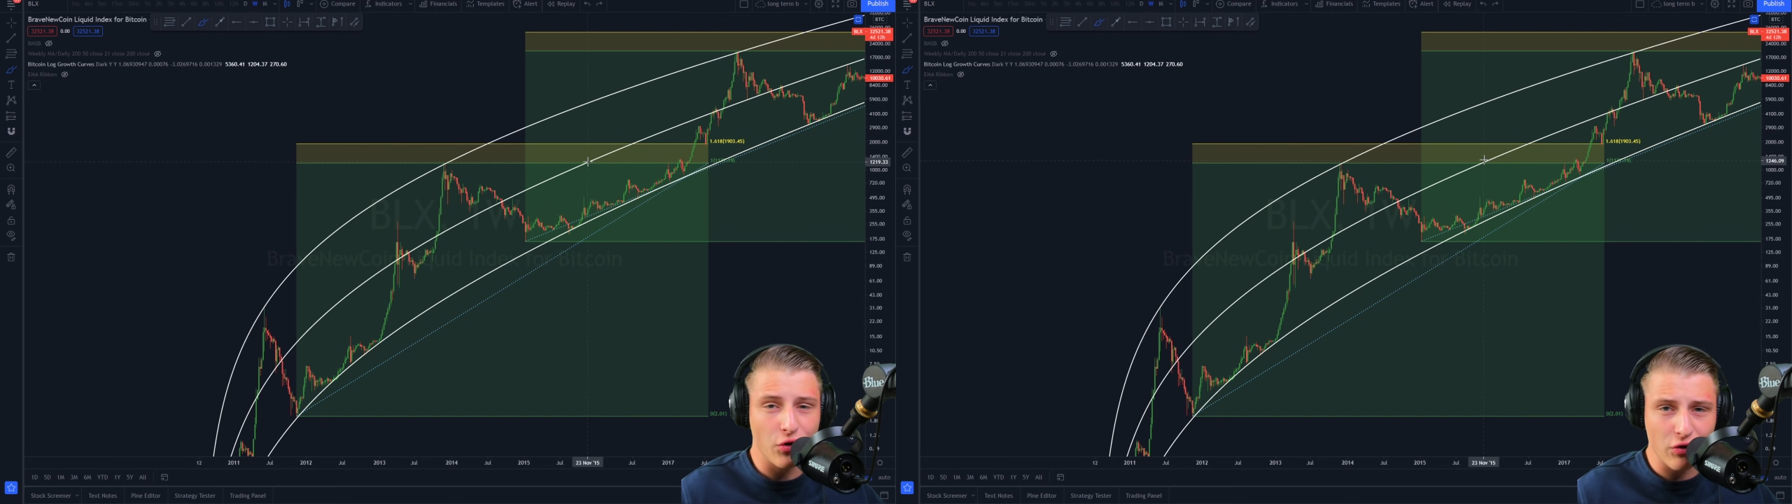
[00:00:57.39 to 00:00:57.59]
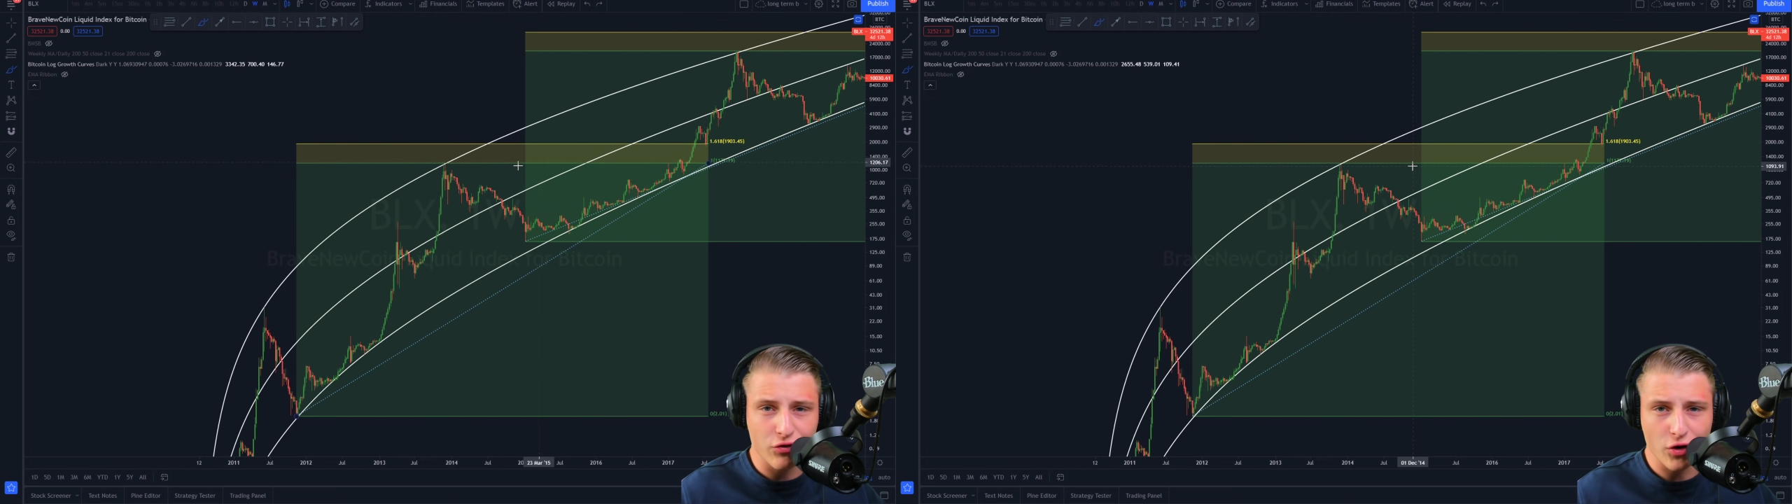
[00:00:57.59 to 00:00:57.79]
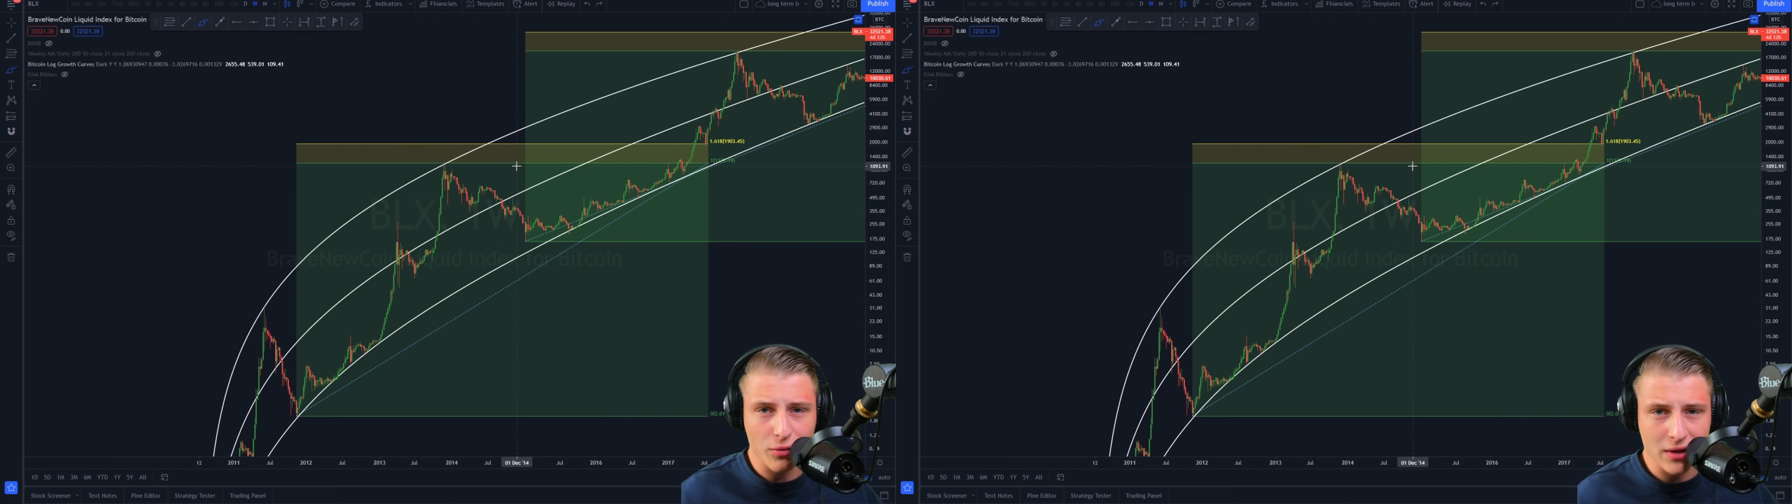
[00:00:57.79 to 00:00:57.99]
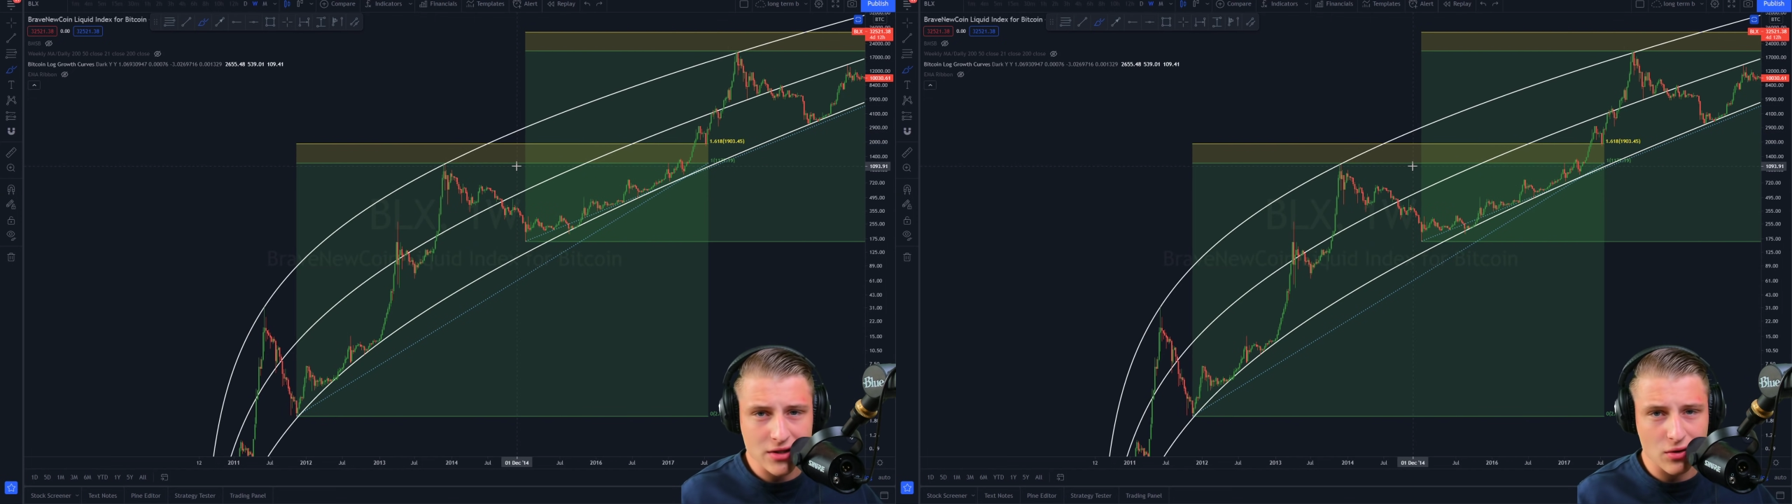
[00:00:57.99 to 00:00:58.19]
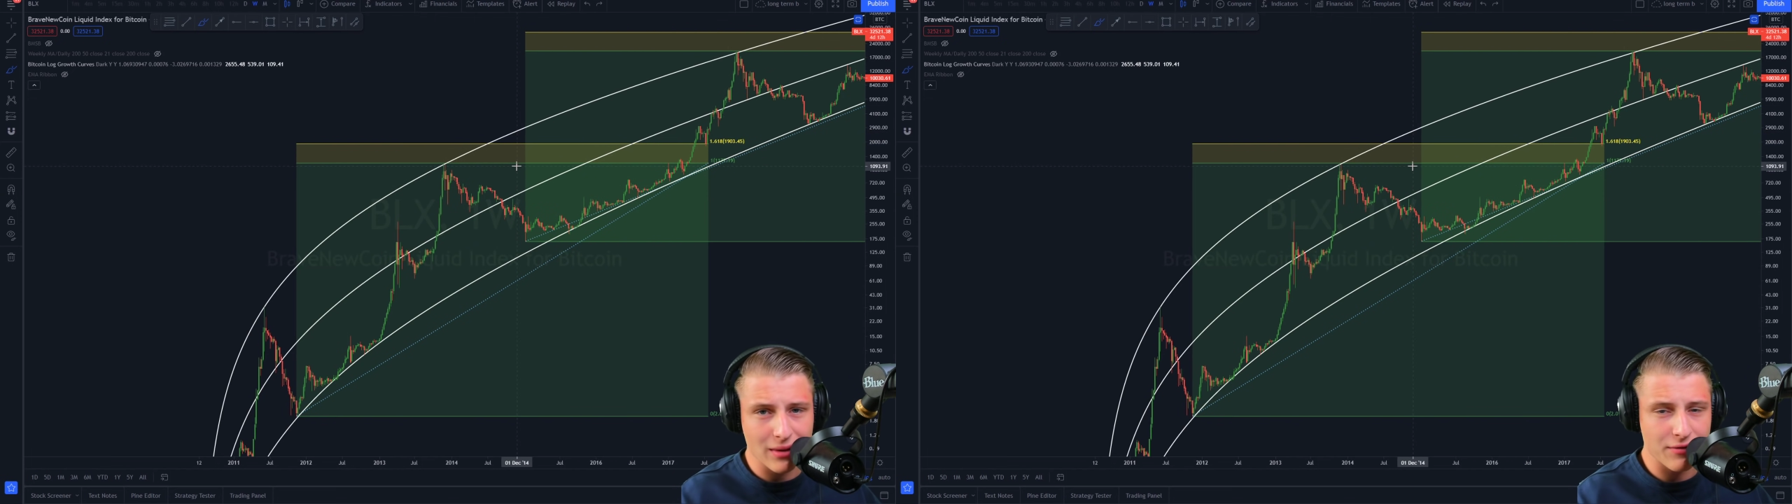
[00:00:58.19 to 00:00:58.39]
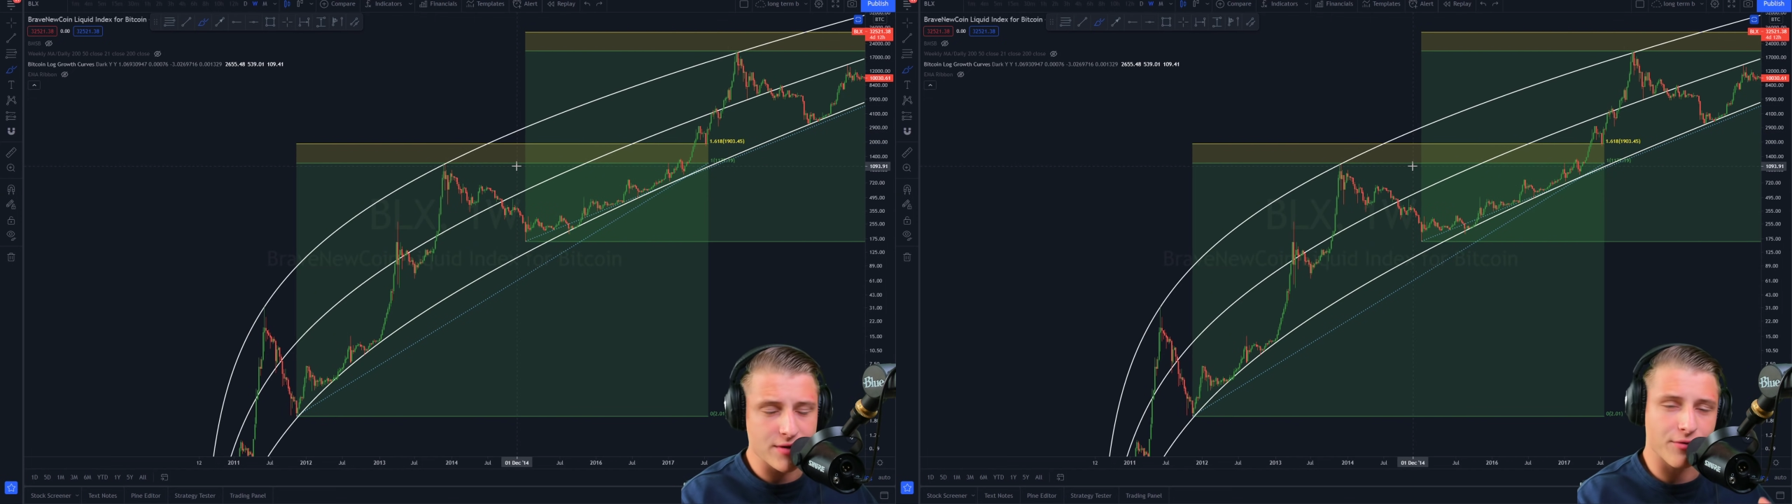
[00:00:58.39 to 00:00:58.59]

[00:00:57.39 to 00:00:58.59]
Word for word: determine some levels